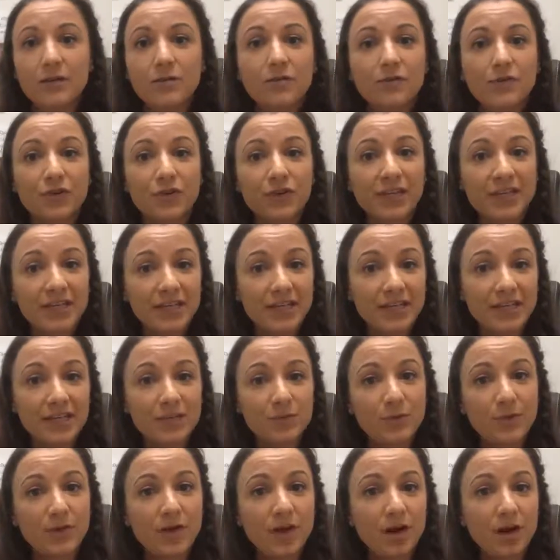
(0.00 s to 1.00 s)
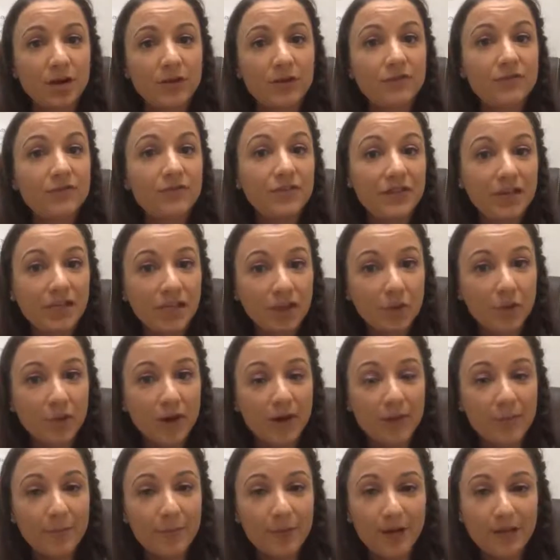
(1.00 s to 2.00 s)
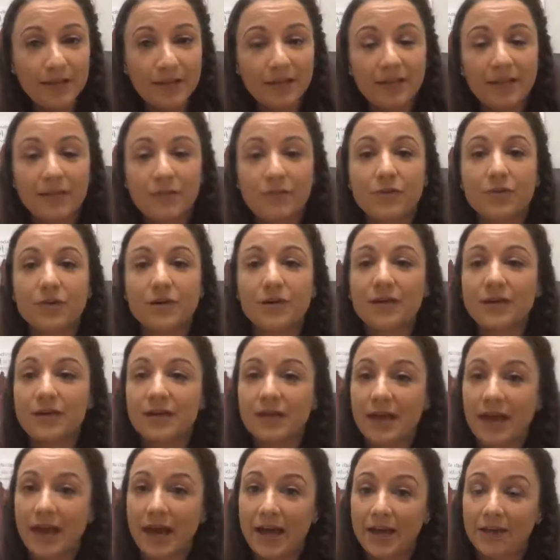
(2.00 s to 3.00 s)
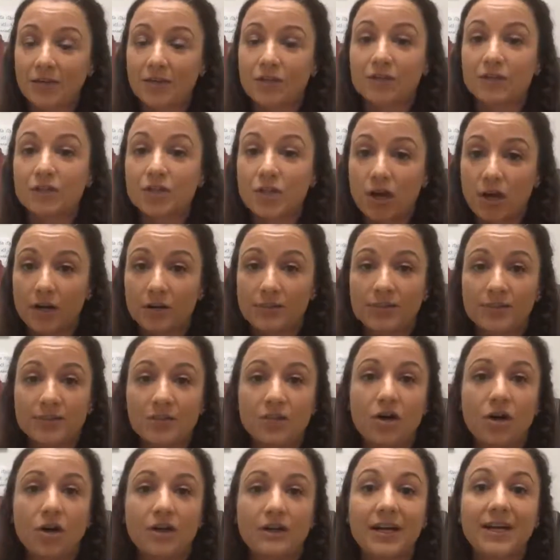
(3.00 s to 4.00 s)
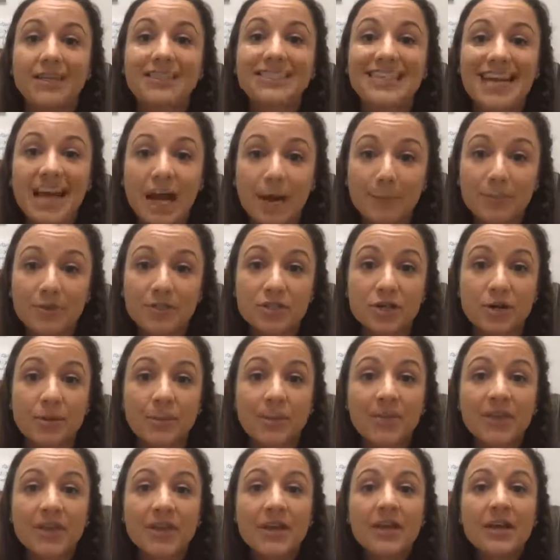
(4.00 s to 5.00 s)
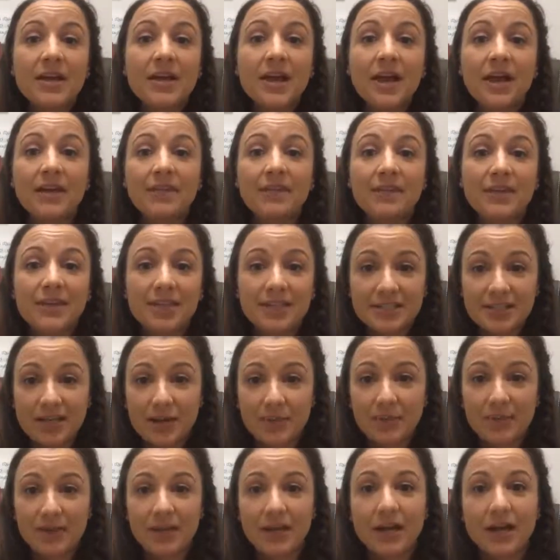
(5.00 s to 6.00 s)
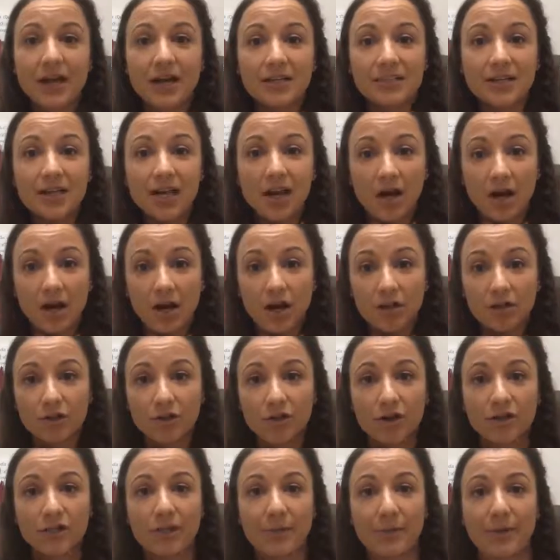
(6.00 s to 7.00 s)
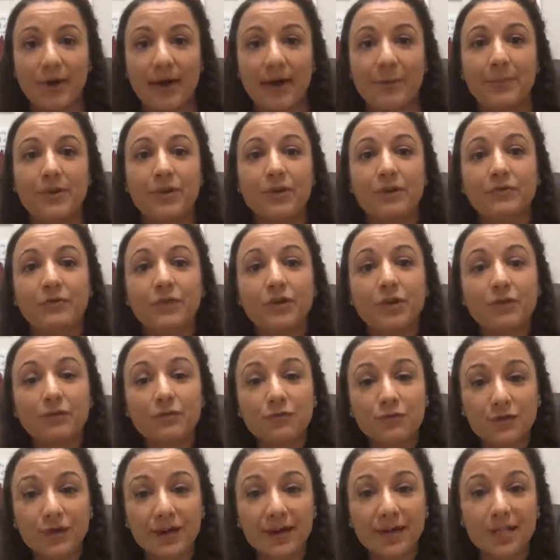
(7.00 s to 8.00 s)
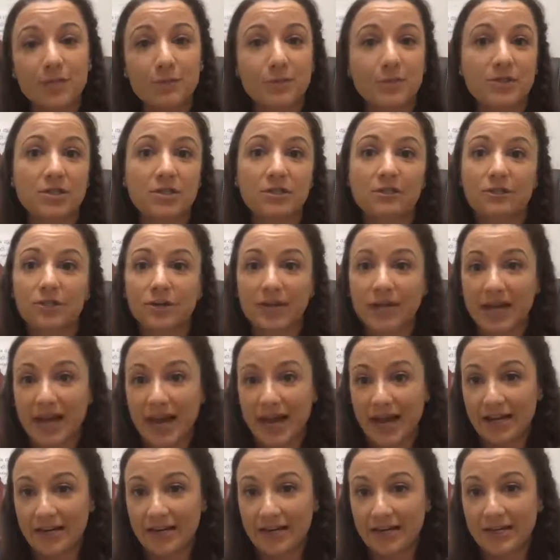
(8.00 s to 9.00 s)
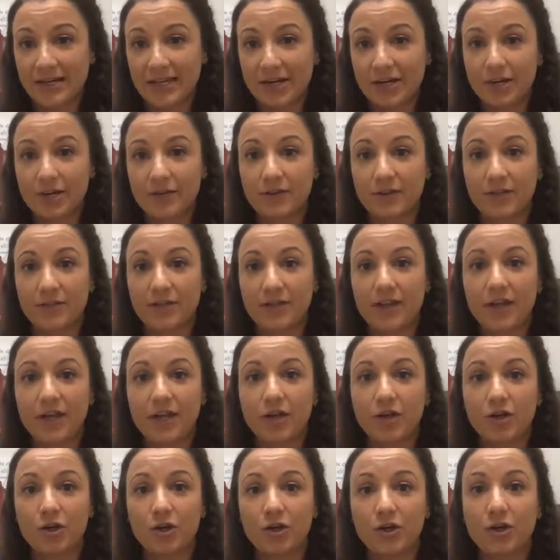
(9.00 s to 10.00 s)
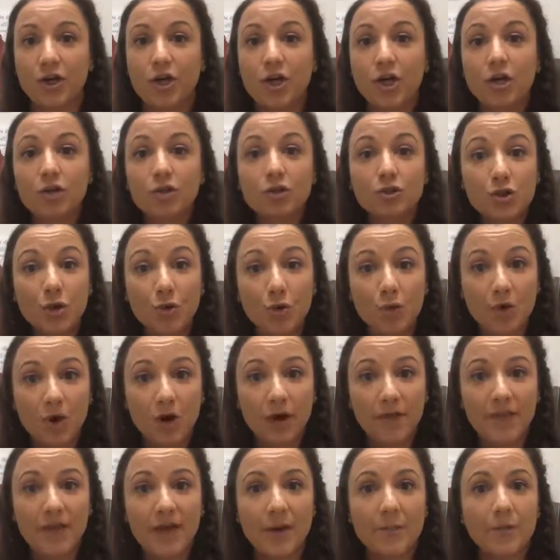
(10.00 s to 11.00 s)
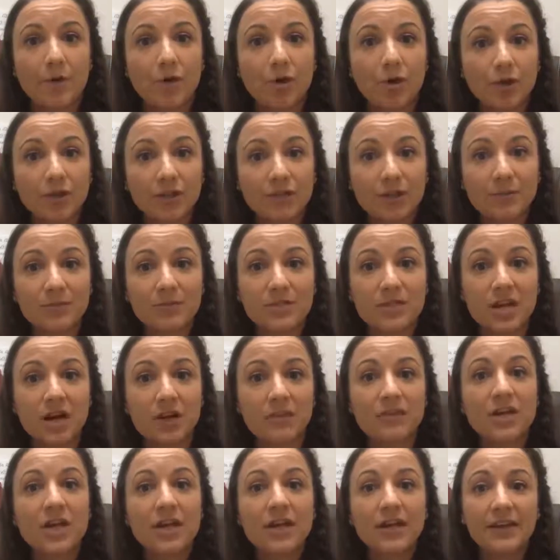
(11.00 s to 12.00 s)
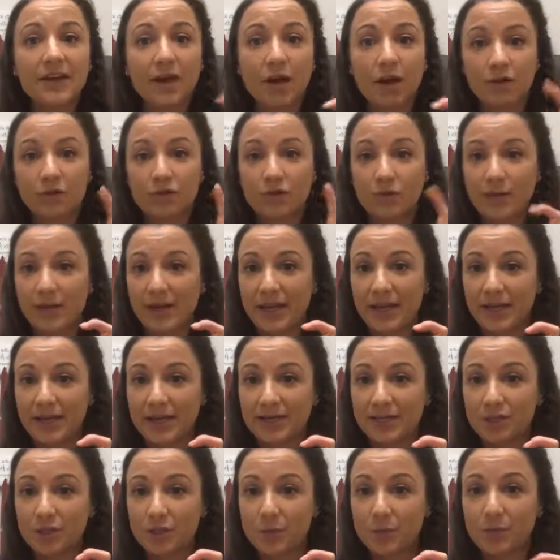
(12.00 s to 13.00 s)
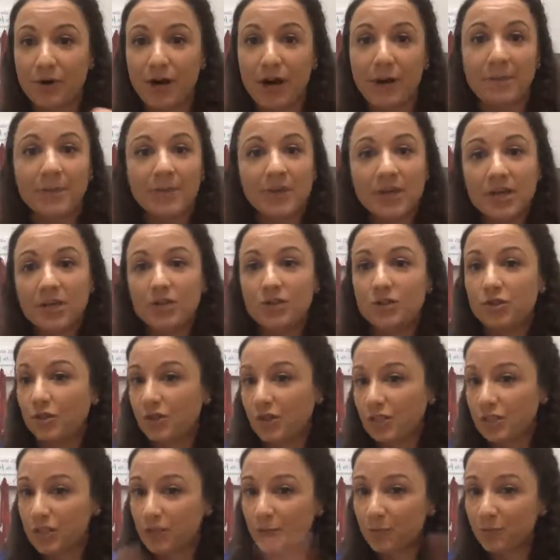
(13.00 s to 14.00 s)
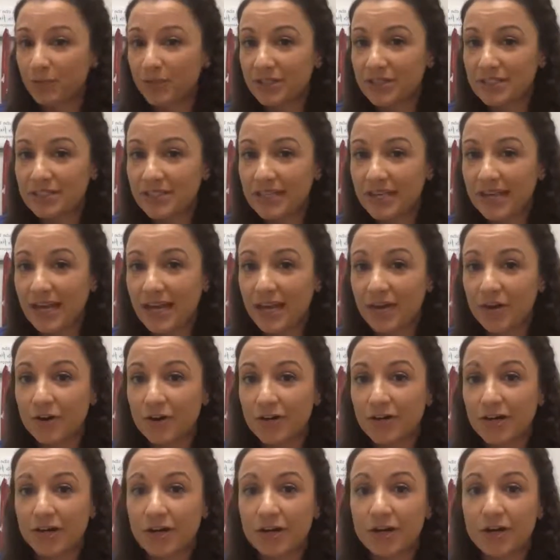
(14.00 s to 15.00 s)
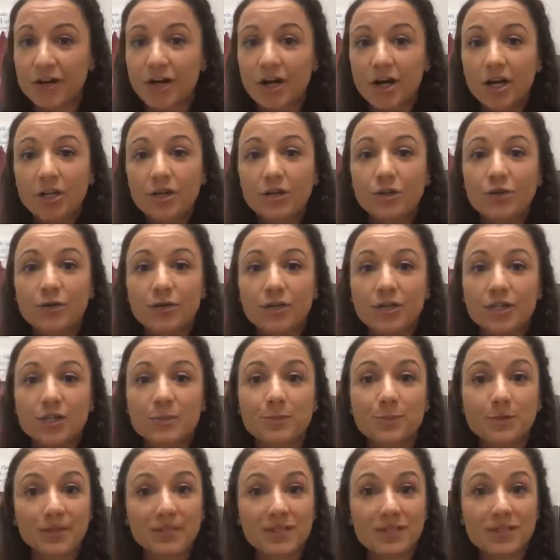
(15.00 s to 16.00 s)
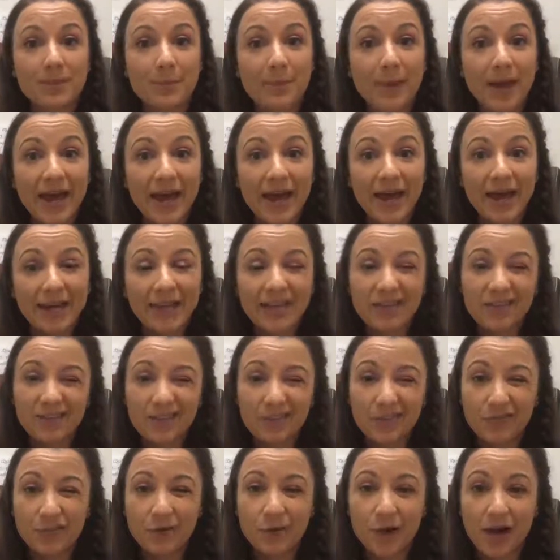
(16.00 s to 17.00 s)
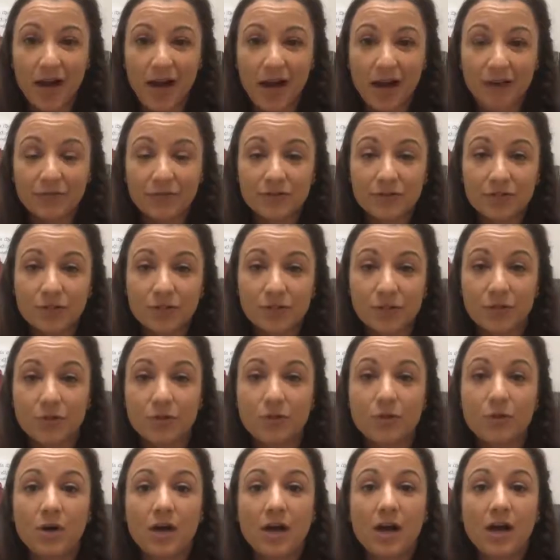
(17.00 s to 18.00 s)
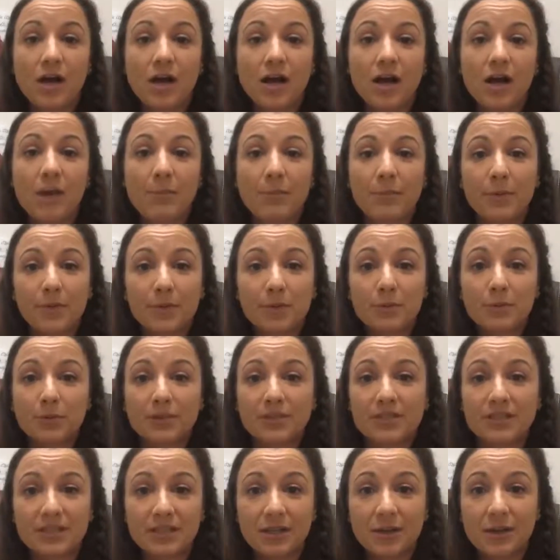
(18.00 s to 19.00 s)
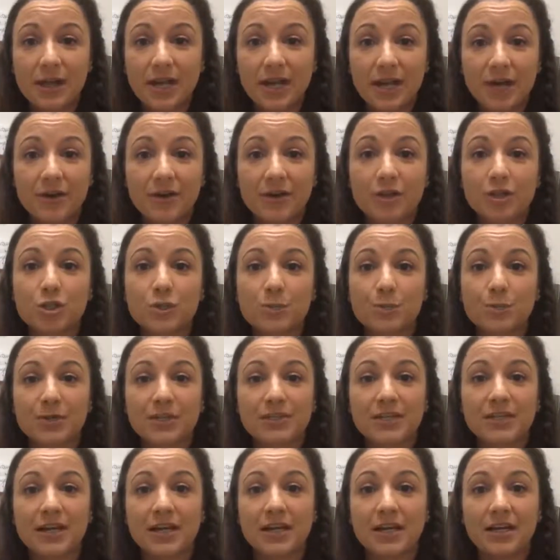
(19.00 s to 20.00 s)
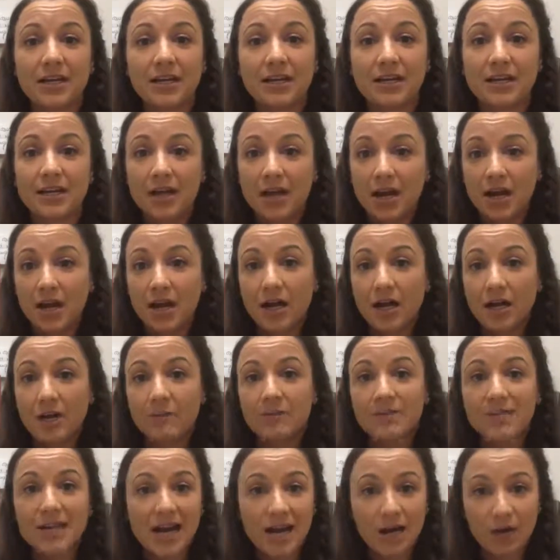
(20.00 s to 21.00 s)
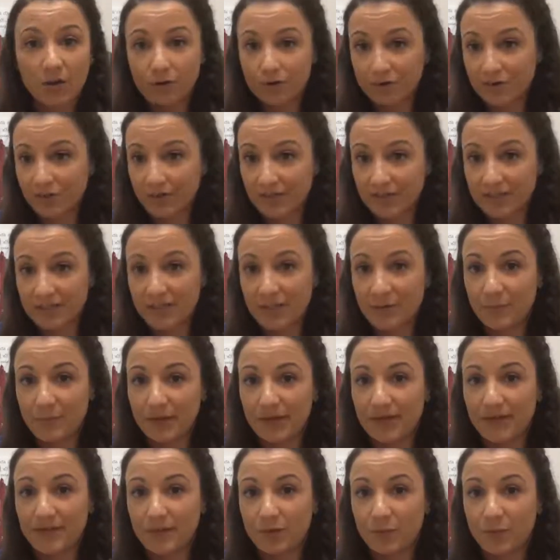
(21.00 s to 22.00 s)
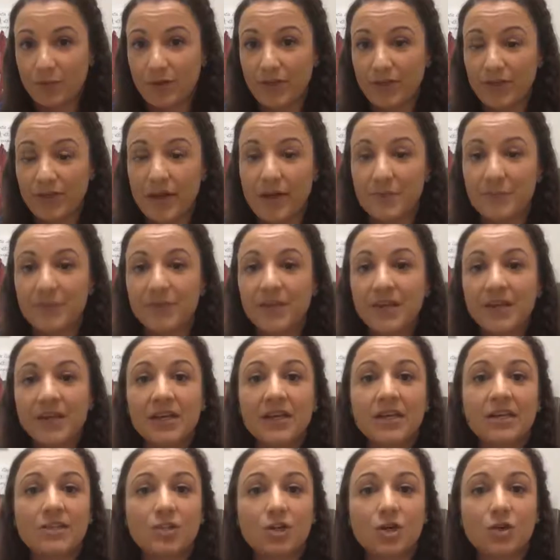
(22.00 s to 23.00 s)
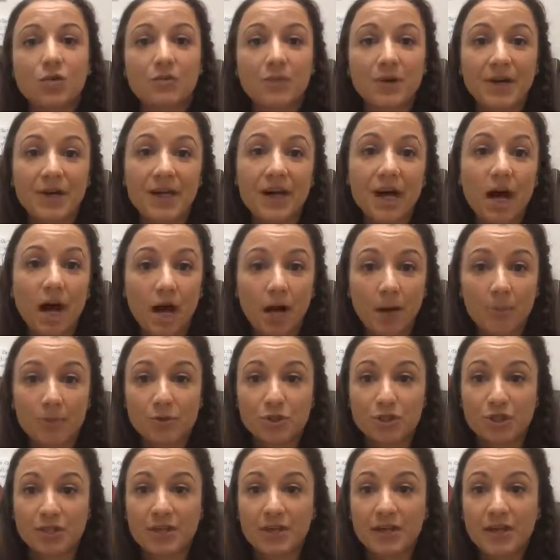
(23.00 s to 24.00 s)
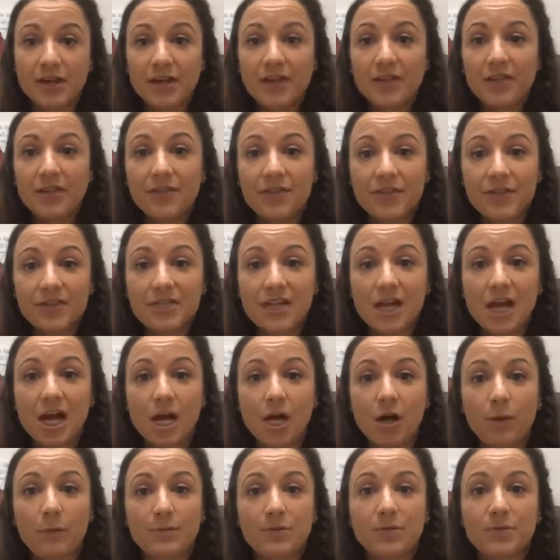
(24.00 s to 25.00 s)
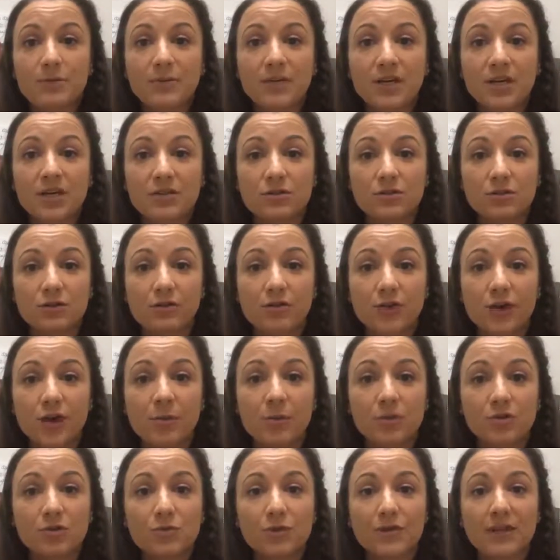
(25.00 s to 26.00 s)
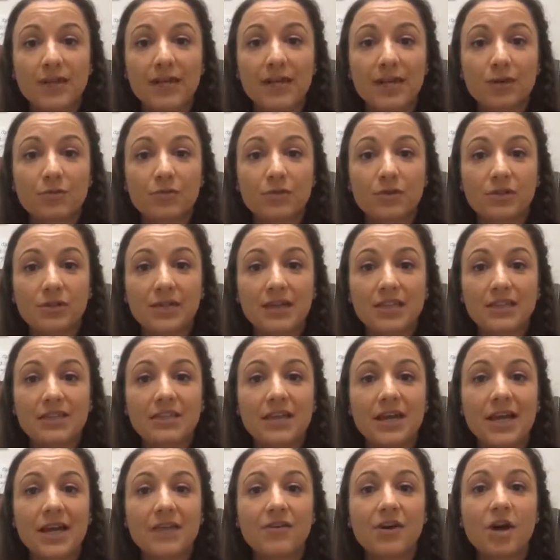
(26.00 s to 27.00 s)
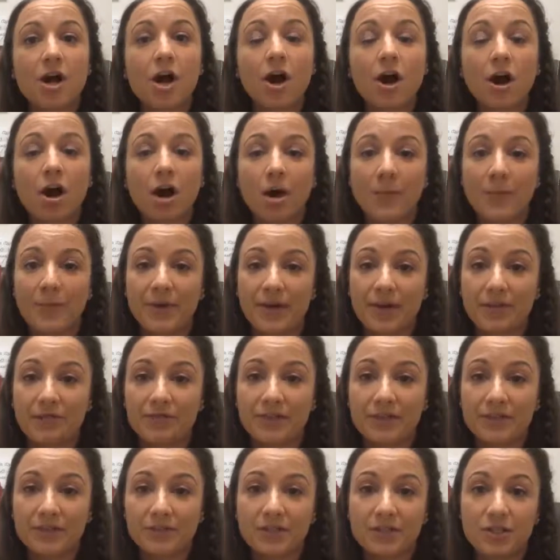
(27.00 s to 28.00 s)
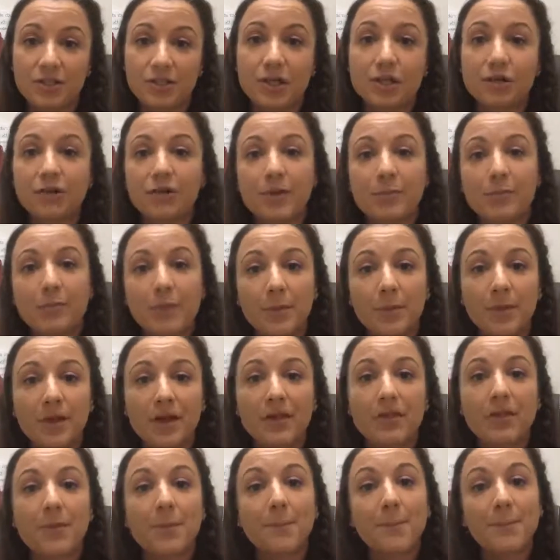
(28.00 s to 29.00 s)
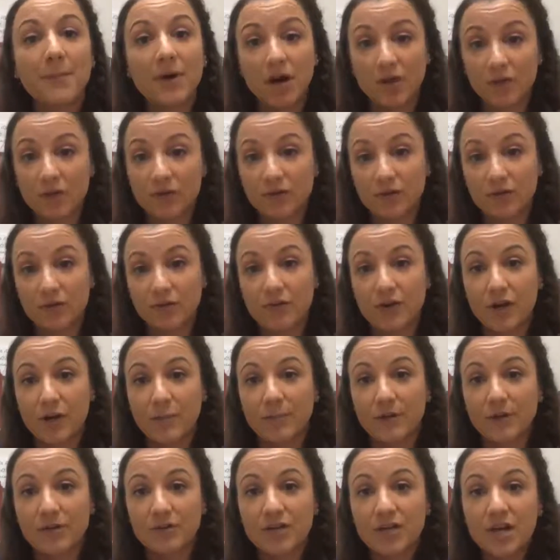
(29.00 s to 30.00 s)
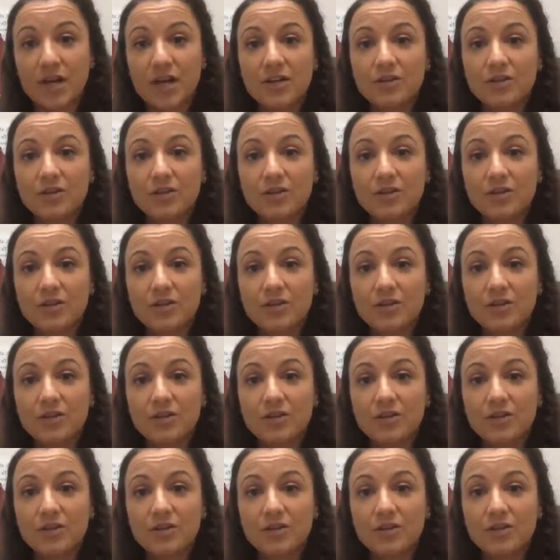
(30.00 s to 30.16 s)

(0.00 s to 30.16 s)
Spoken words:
For kitties, we call it Feel Away mainly. For dogs, it's called Adapto. And these can be as a collar on the pet, but if you're afraid, especially for a cat in a carrier, that they could choke on them or hurt themselves, they also make it in a spray. So you can spritz the carrier, you can spritz the pet, even if you have to. But spritzing the carrier, spritzing any towels or anything that's going to be in there with them is a great option. This helps because those pheromones, when they get released, they have a calming effect. They generally mimic the mother's pheromones.